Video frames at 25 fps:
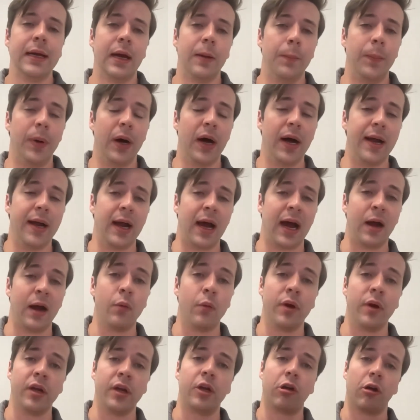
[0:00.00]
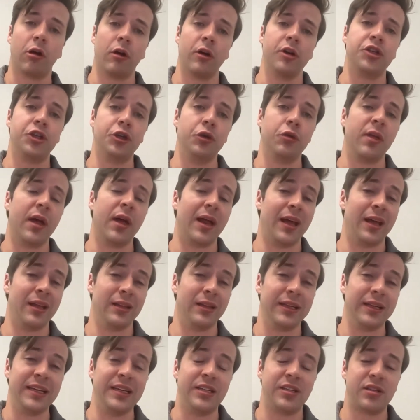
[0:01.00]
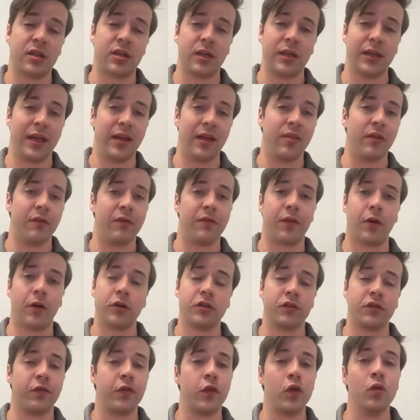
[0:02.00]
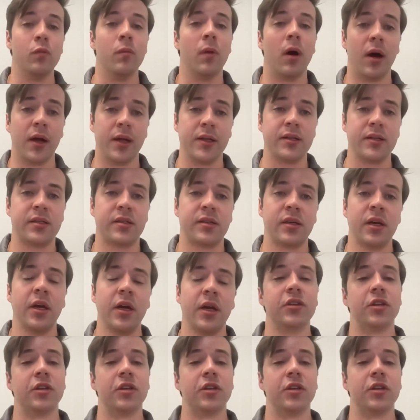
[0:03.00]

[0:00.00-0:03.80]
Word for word: But I would encourage you that at least in the first few months,